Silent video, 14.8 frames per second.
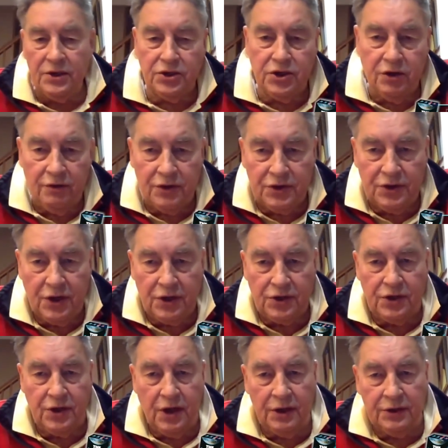has
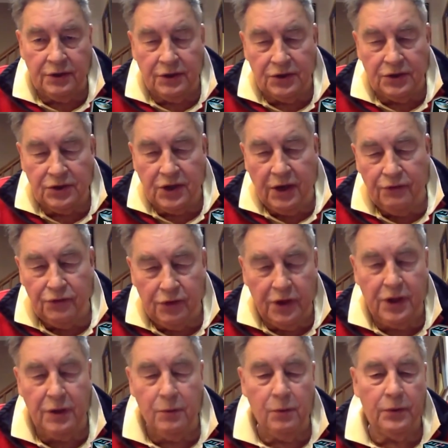jurisdiction under the Safe
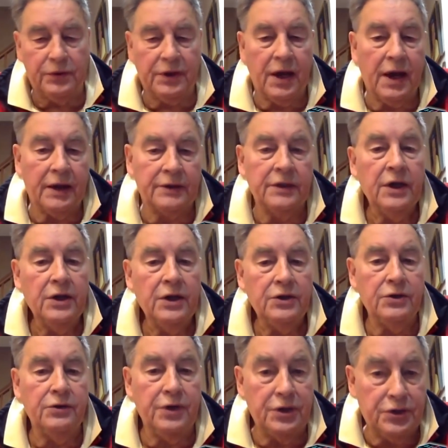Drinking Water Act
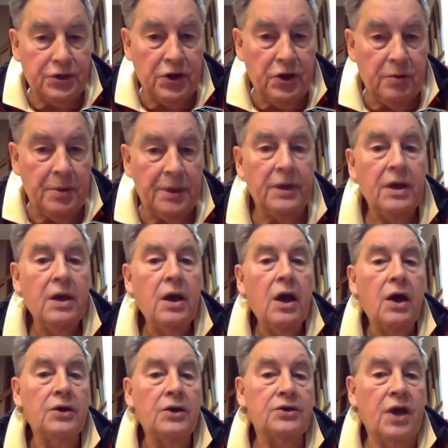to determine
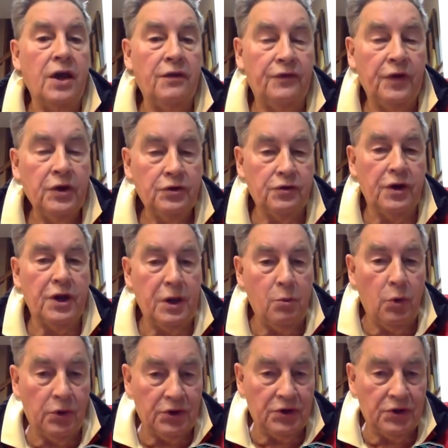a safe
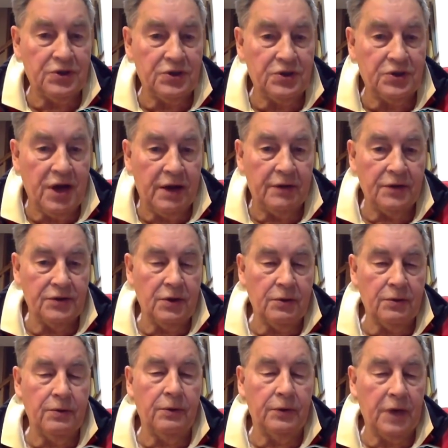drinking water standard, the
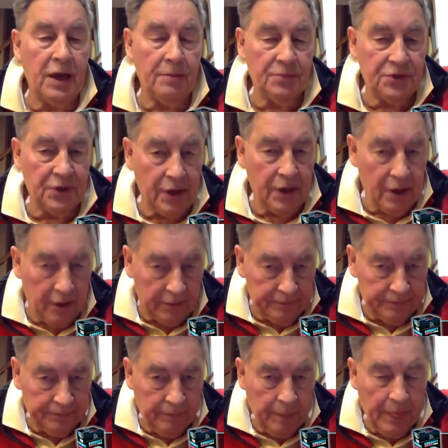so-called
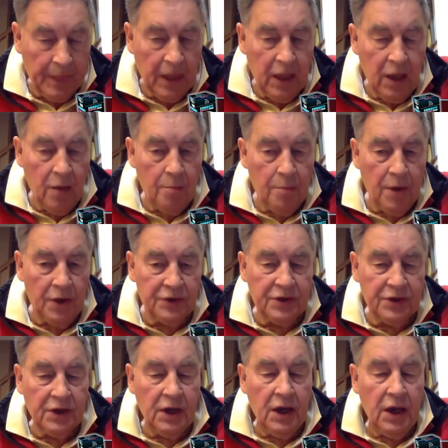MCL. But
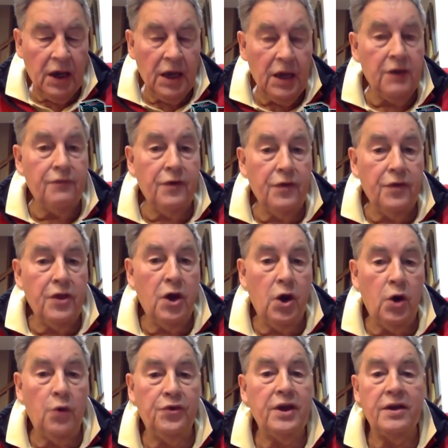even though
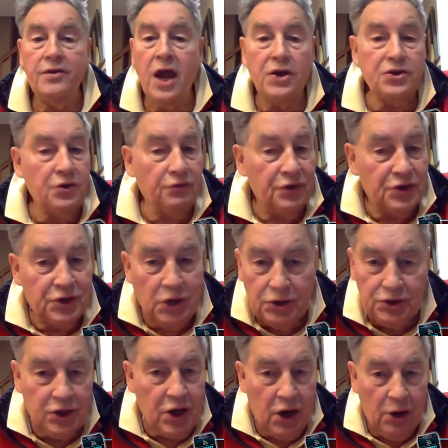the National
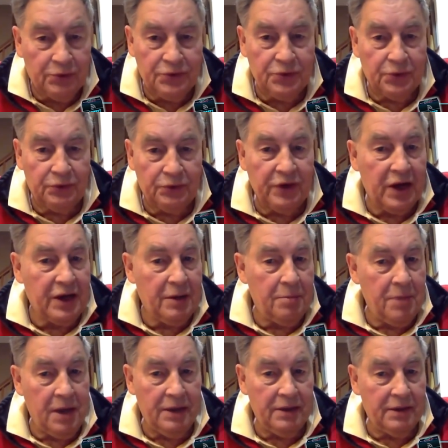Research Council
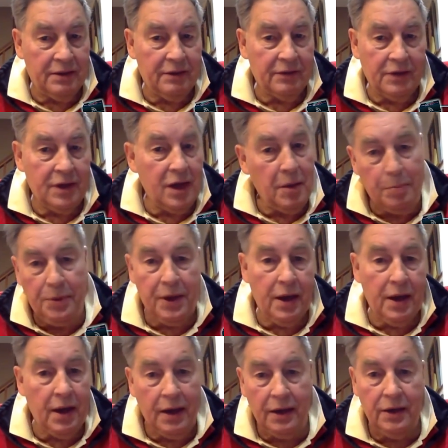recommended that the
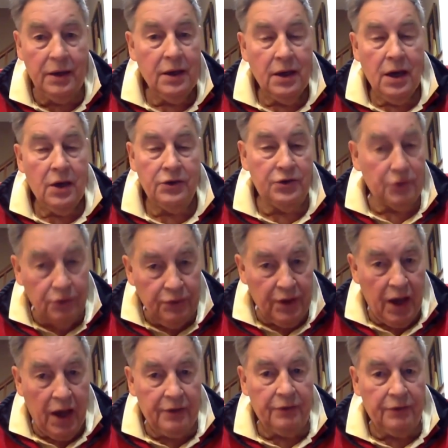EPA do
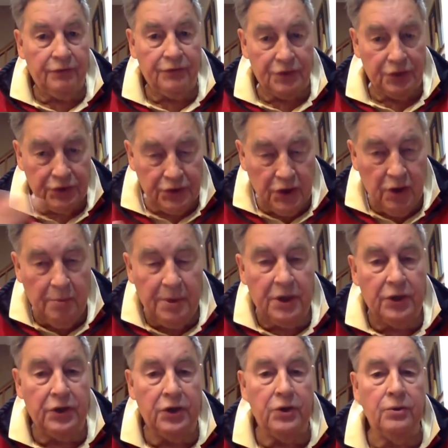that, determine
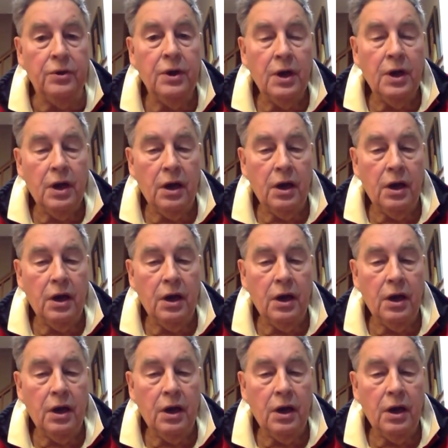a new